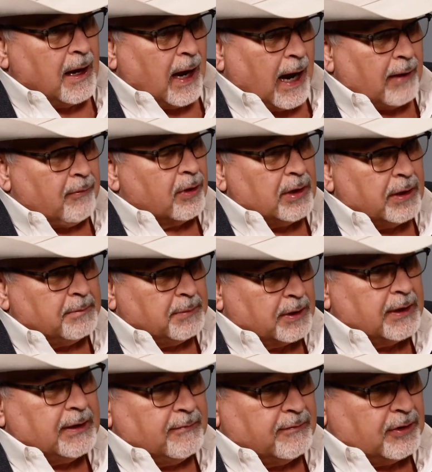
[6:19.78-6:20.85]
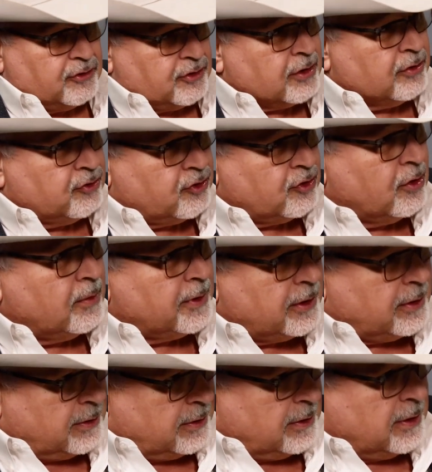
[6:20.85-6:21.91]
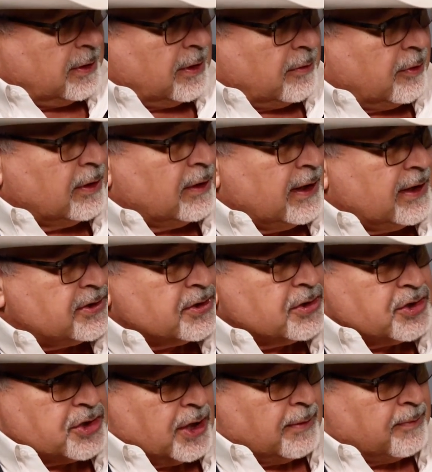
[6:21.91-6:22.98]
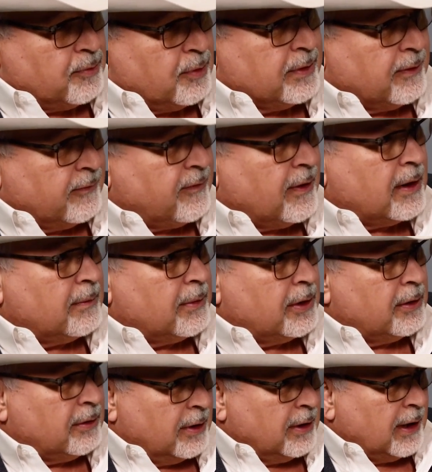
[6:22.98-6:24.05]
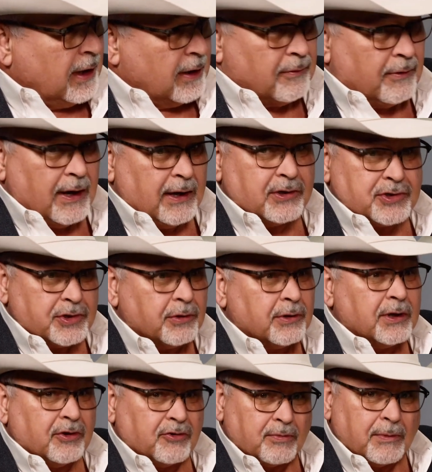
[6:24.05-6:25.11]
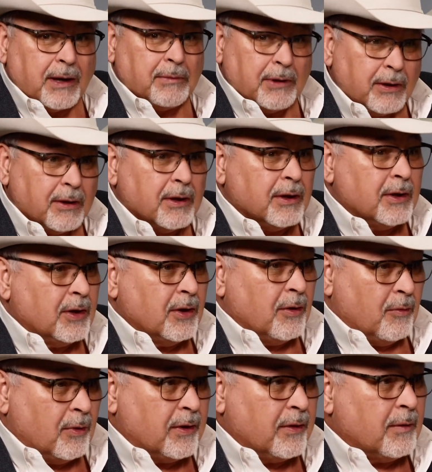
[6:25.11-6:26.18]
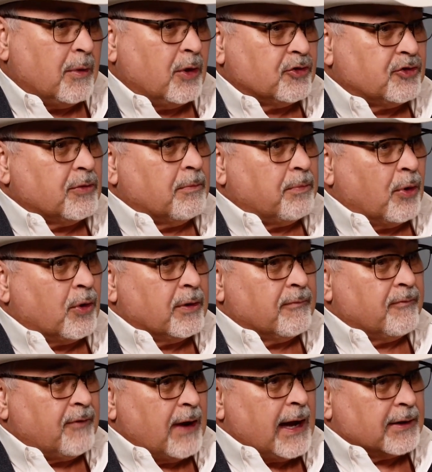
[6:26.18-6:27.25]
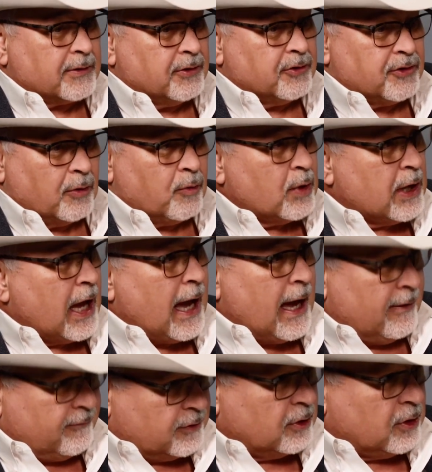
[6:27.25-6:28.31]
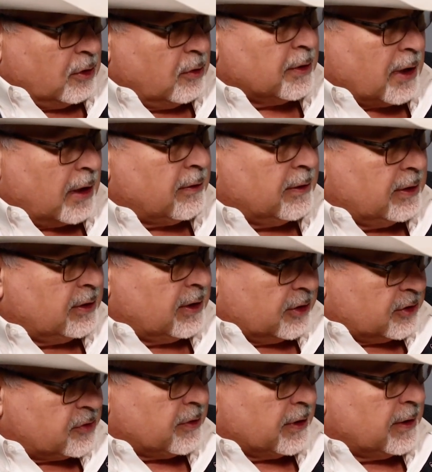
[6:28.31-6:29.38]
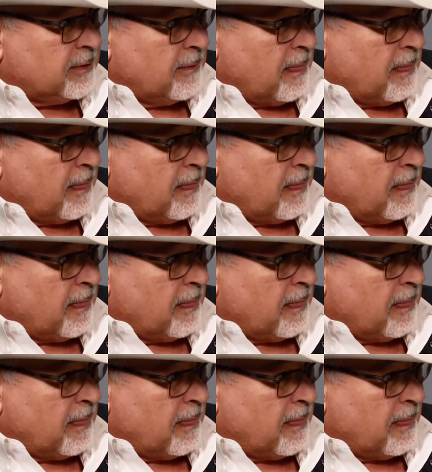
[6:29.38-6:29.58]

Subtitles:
I really believe this consumer relationship with the farmer and rancher is maybe one of the most important factors that we have to do in our industry.